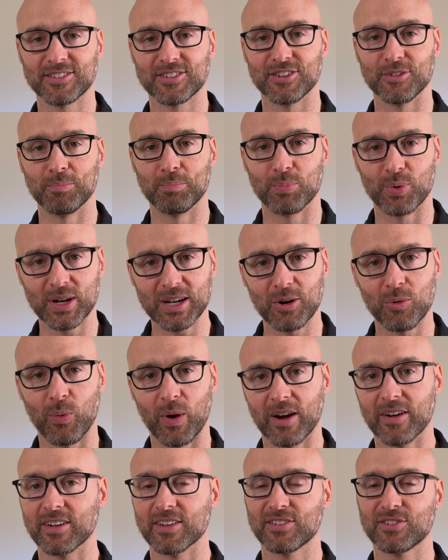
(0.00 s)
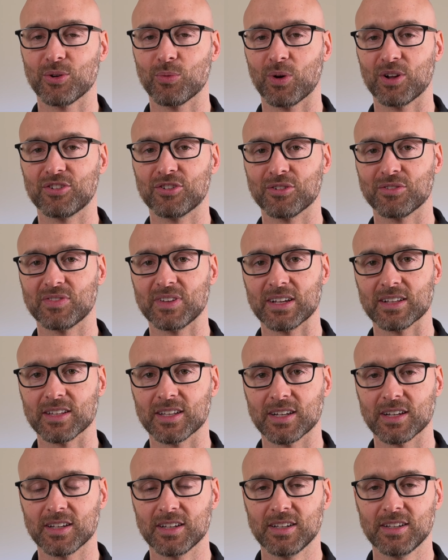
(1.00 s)
to bring awareness to what you're feeling.
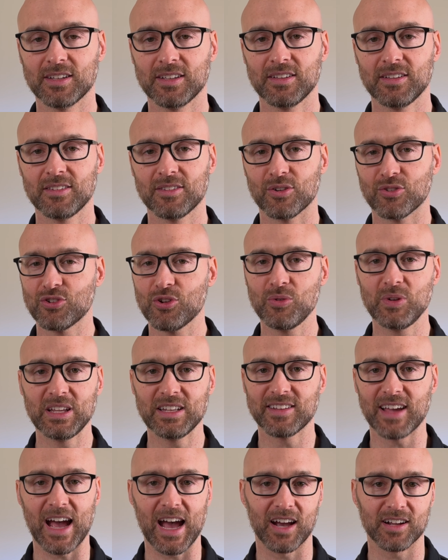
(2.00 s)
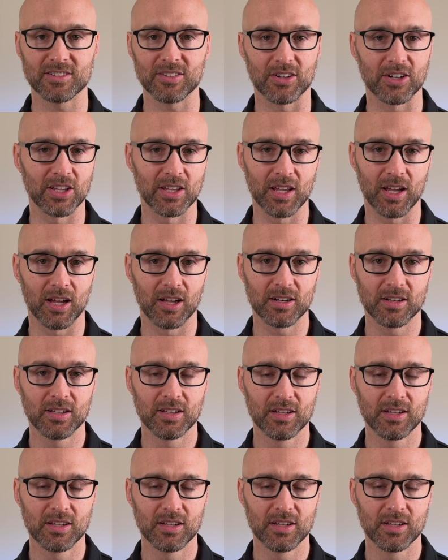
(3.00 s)
There's no need to act on it yet.